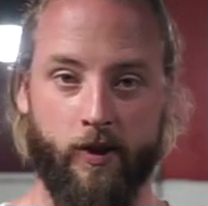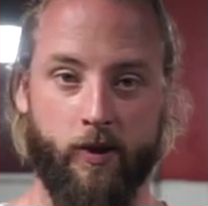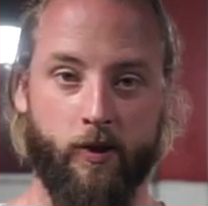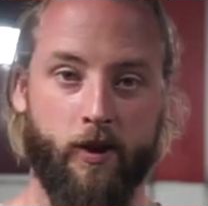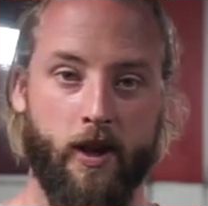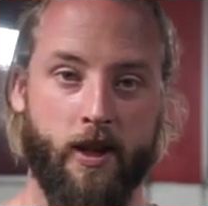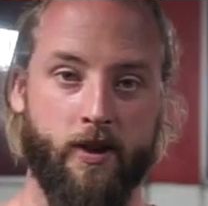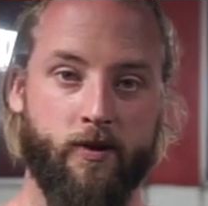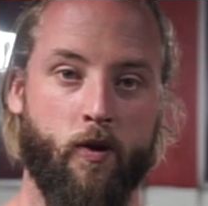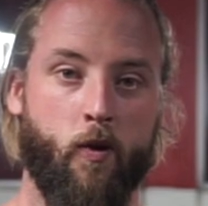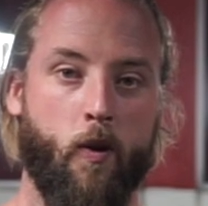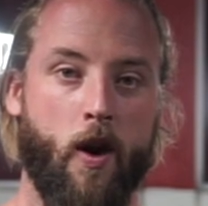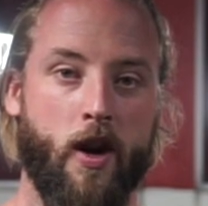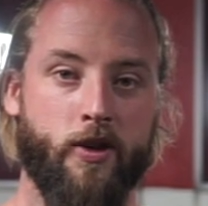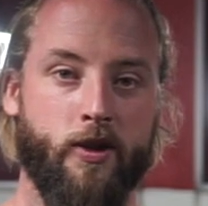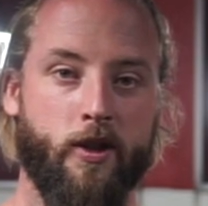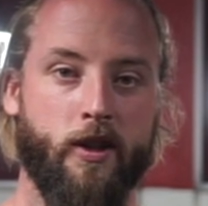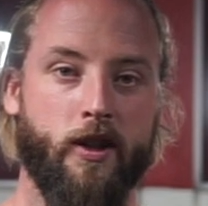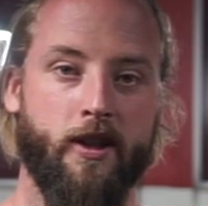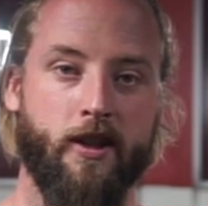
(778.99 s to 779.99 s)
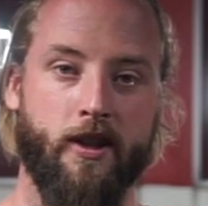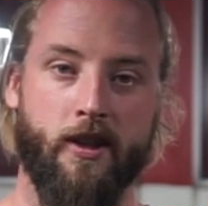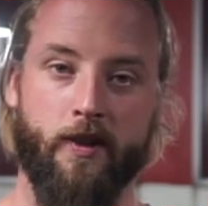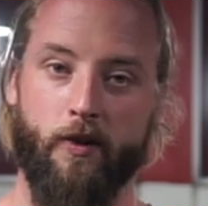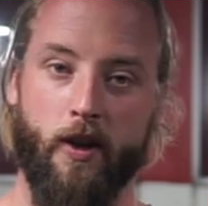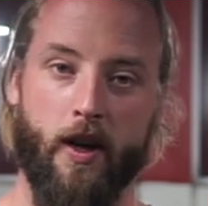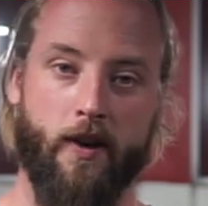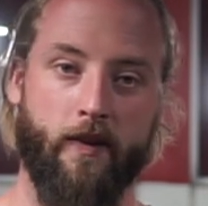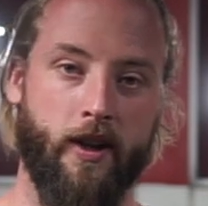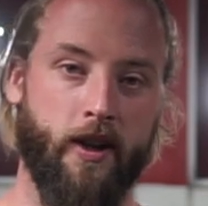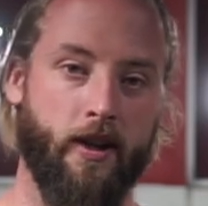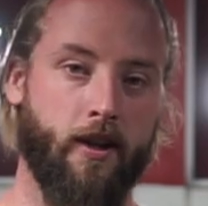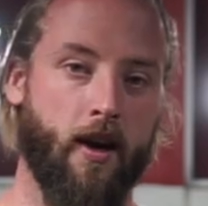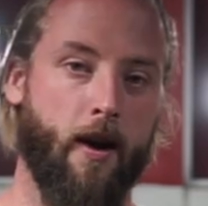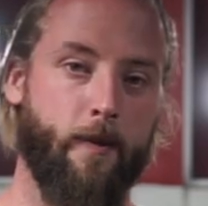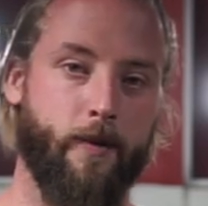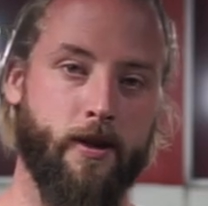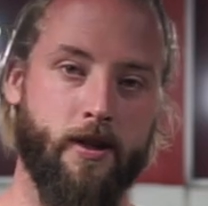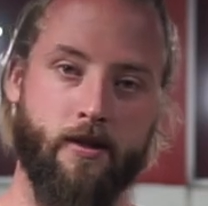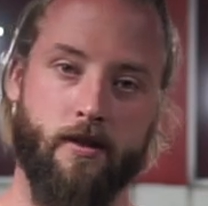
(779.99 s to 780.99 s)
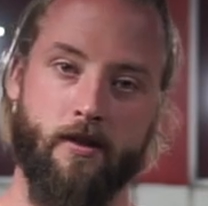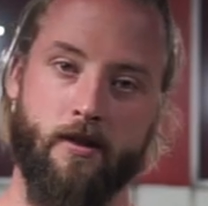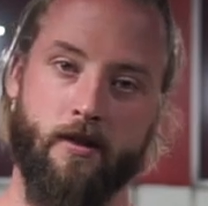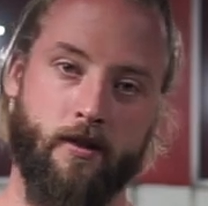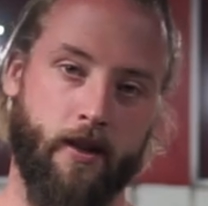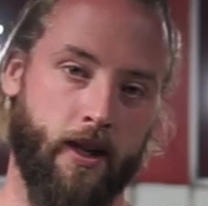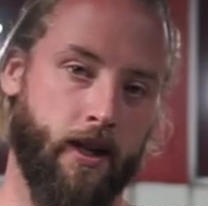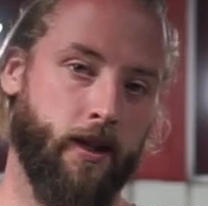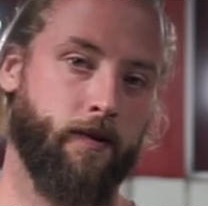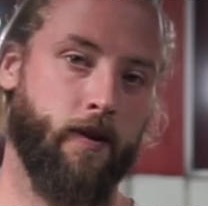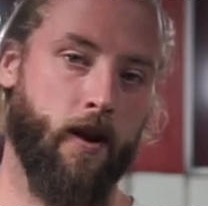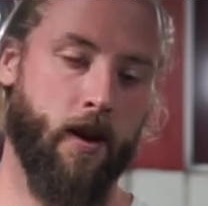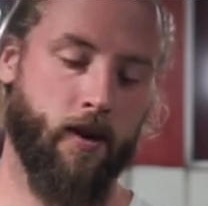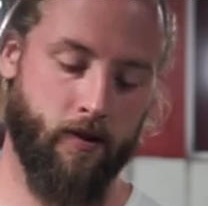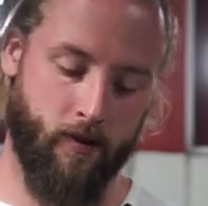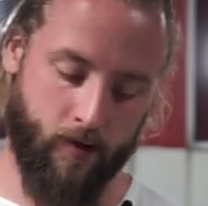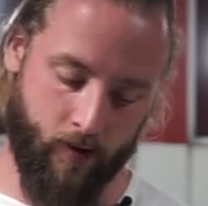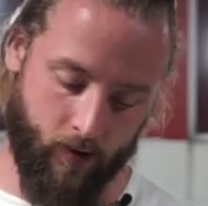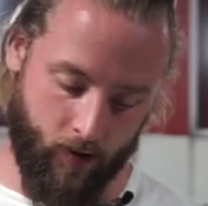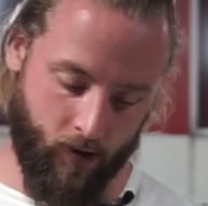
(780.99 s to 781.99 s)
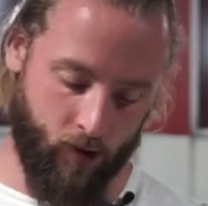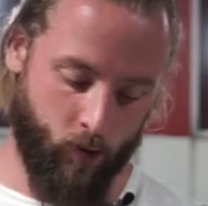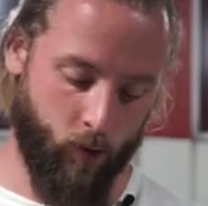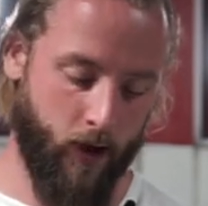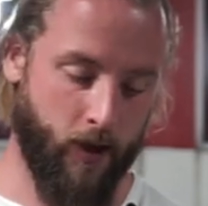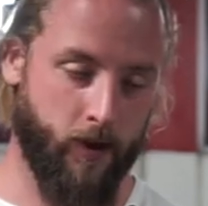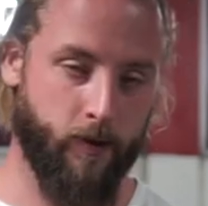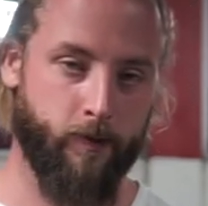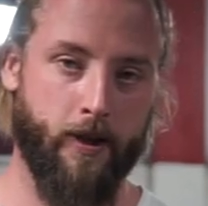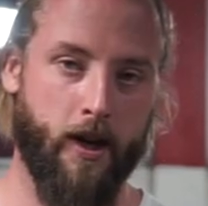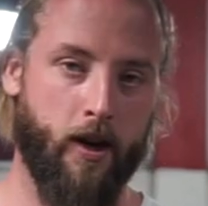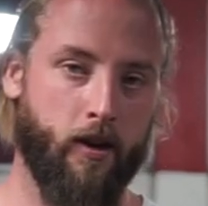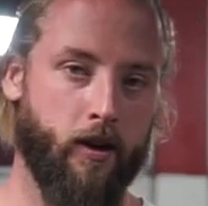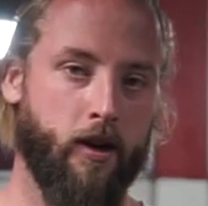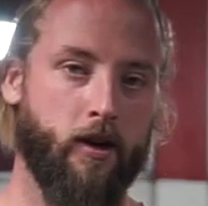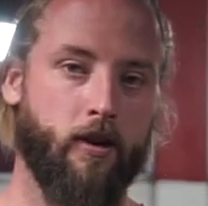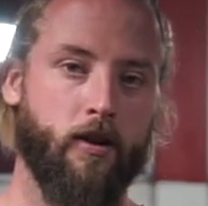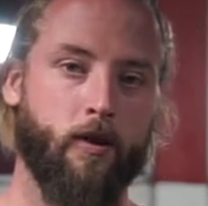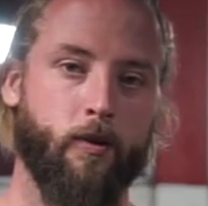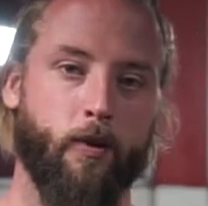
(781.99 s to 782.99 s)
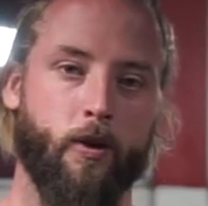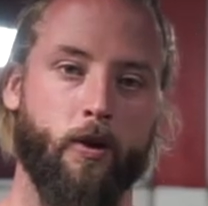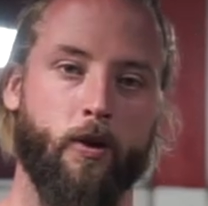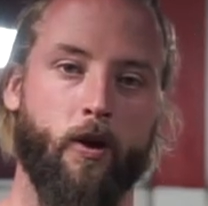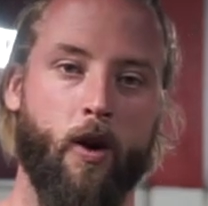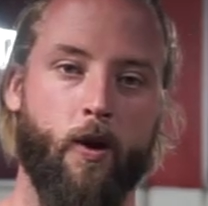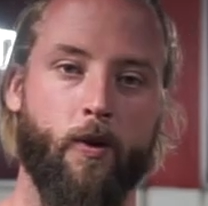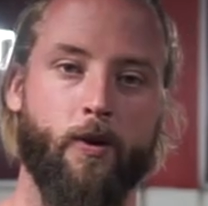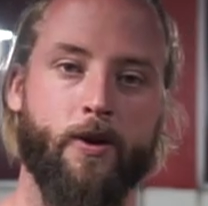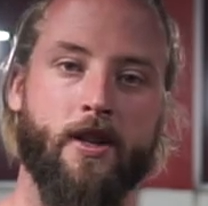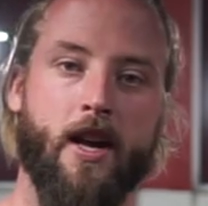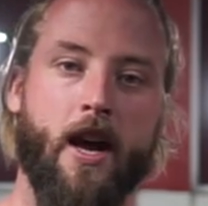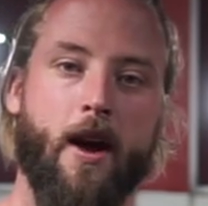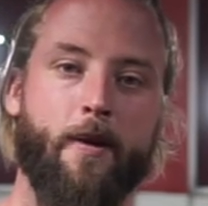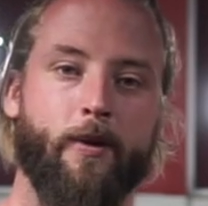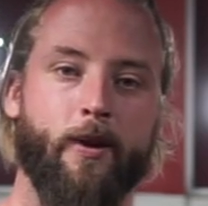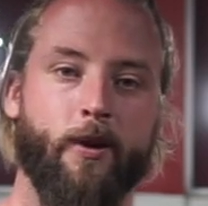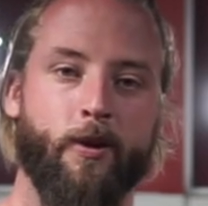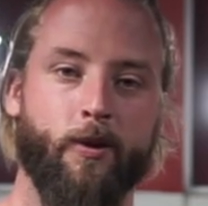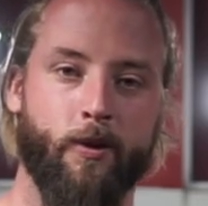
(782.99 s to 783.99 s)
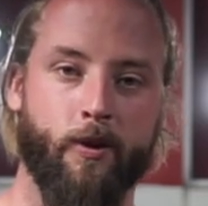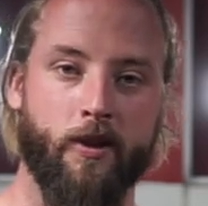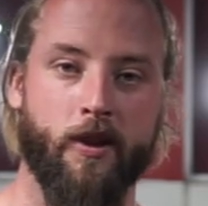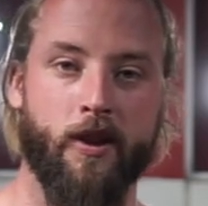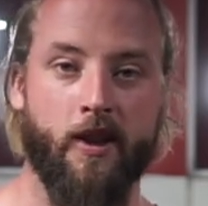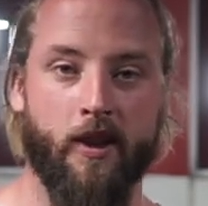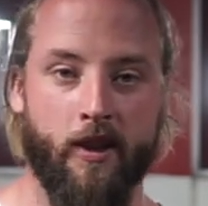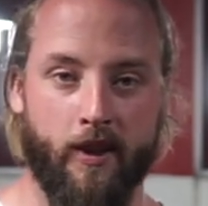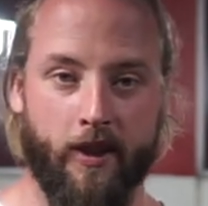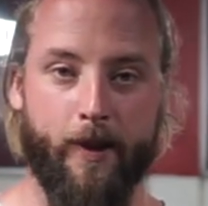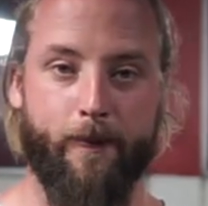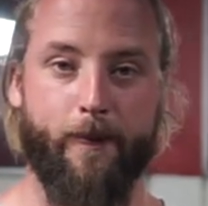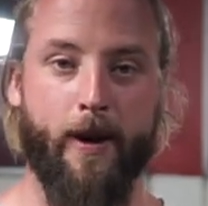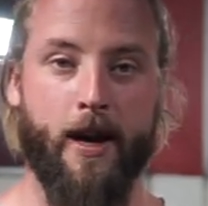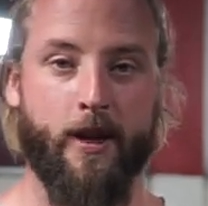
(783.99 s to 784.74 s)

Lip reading: thank you guys for watching, and if you have any comments, any thoughts, just write them down here, and we're always happy to get